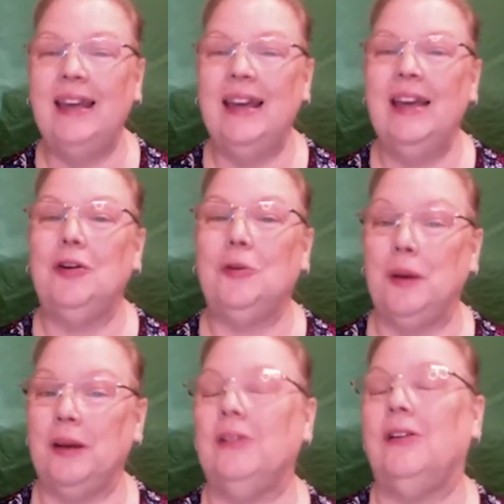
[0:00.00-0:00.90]

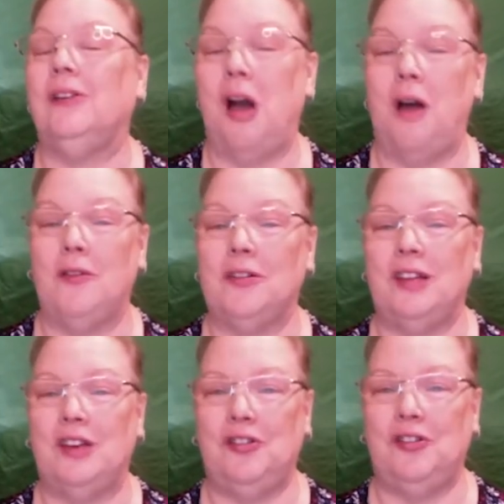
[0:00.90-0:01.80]
critical
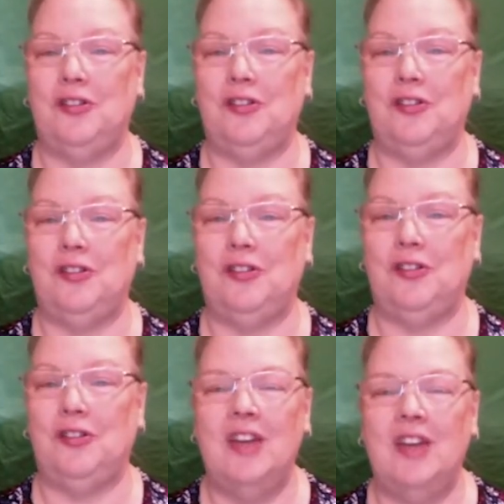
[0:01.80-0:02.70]
conversation moments
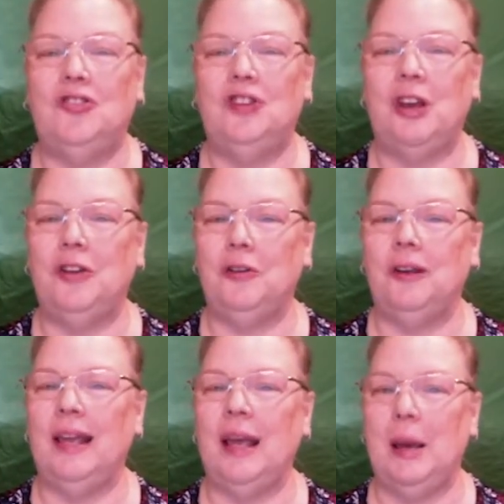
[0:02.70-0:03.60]

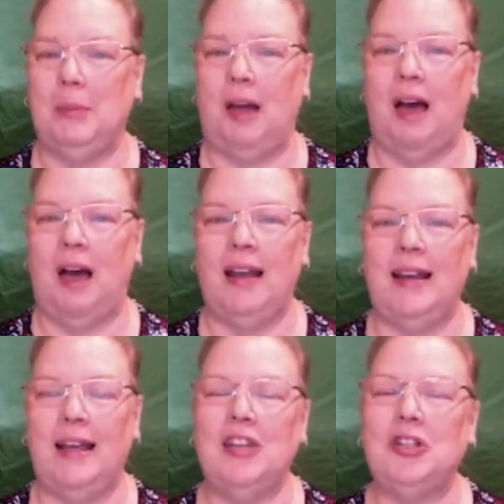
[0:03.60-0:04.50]
generally applied
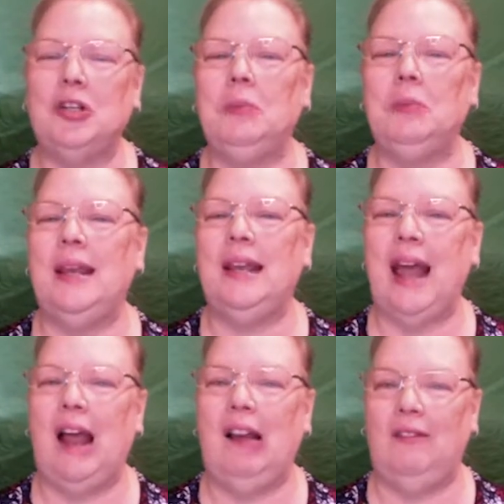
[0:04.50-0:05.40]
in 2-minute
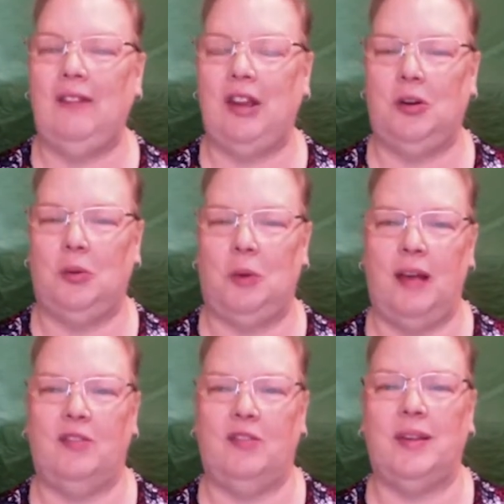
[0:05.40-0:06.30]
elevator
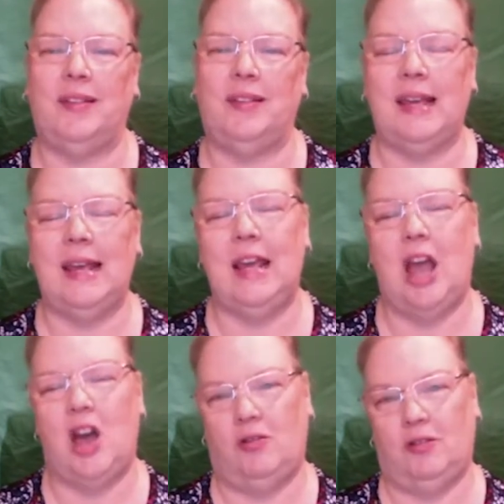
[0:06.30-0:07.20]
rides with
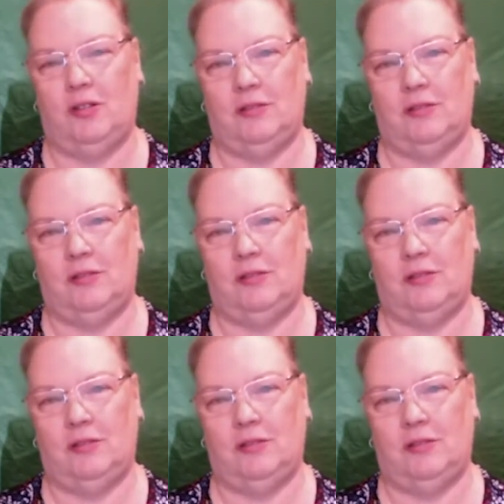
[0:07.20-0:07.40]
CEOs.